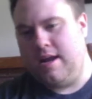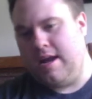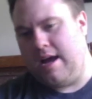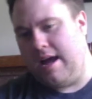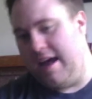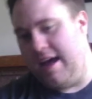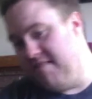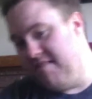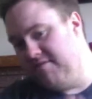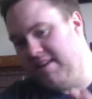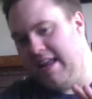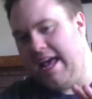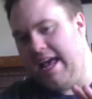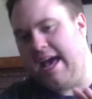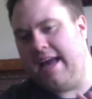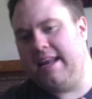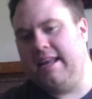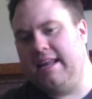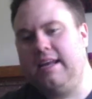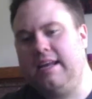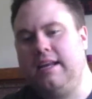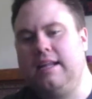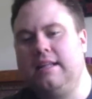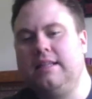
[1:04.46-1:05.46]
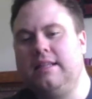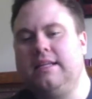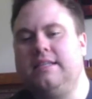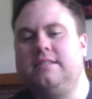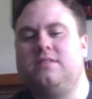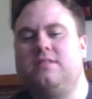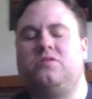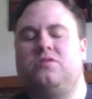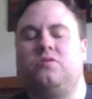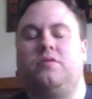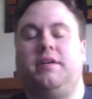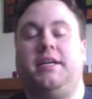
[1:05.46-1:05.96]
I haven't had it in at
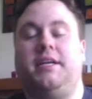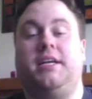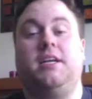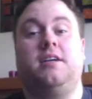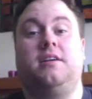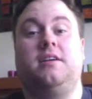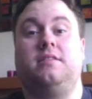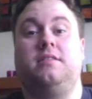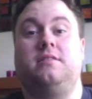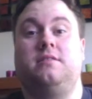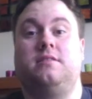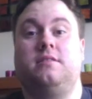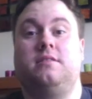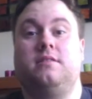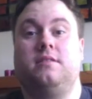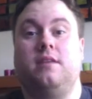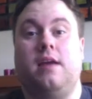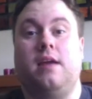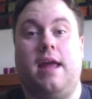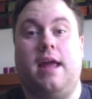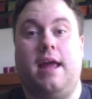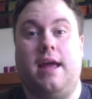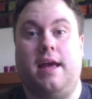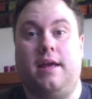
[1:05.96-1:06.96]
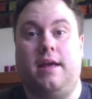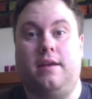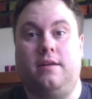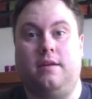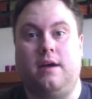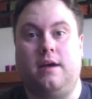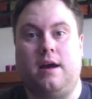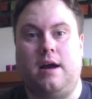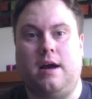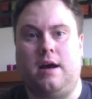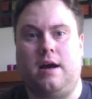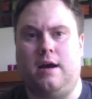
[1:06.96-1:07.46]
least 3 years, and
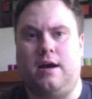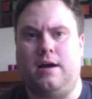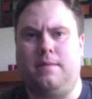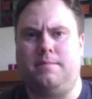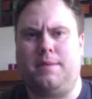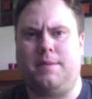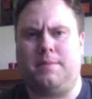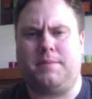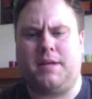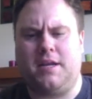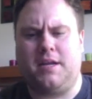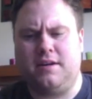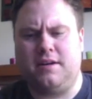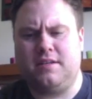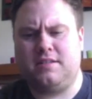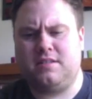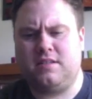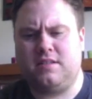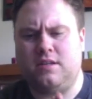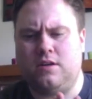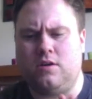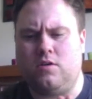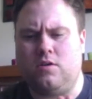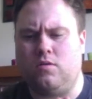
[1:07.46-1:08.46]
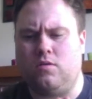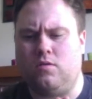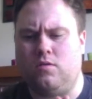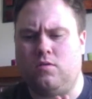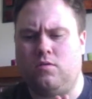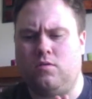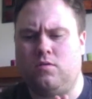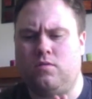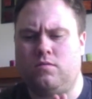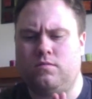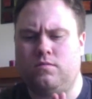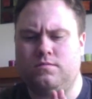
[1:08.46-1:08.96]
I'm curious to
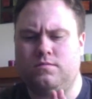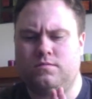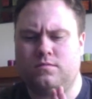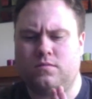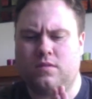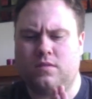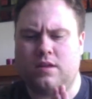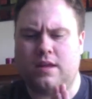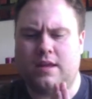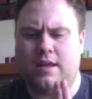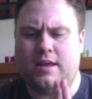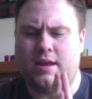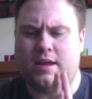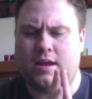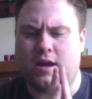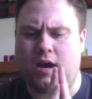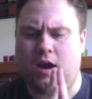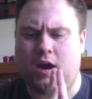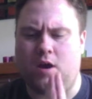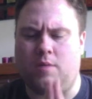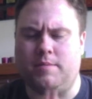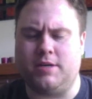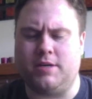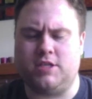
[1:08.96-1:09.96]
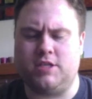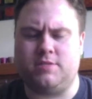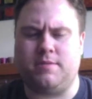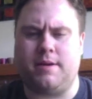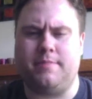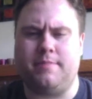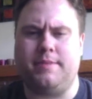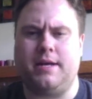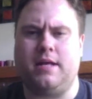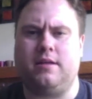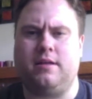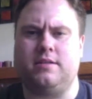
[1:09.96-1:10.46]
know how much my
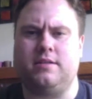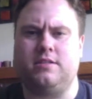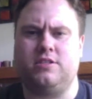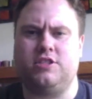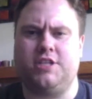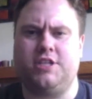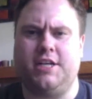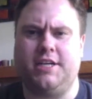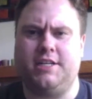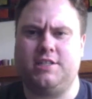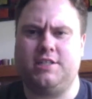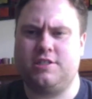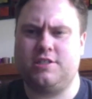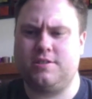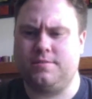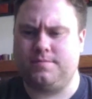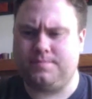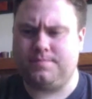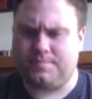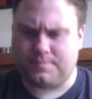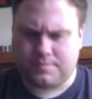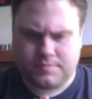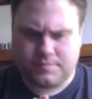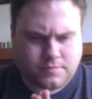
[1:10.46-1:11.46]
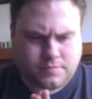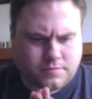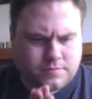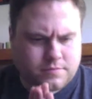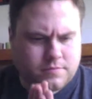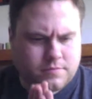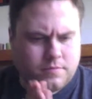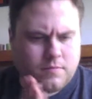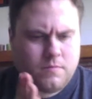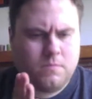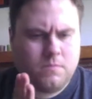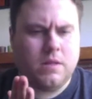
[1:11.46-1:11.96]
palate has changed
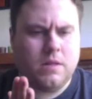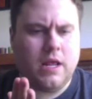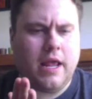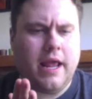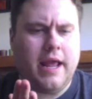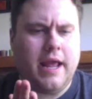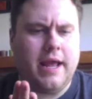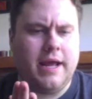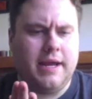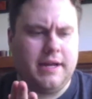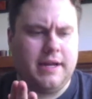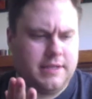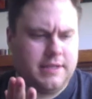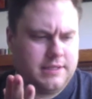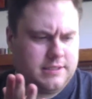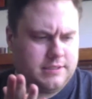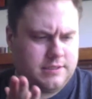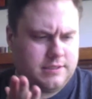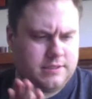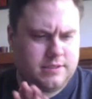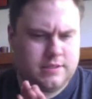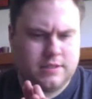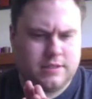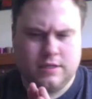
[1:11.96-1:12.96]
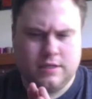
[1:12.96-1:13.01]
and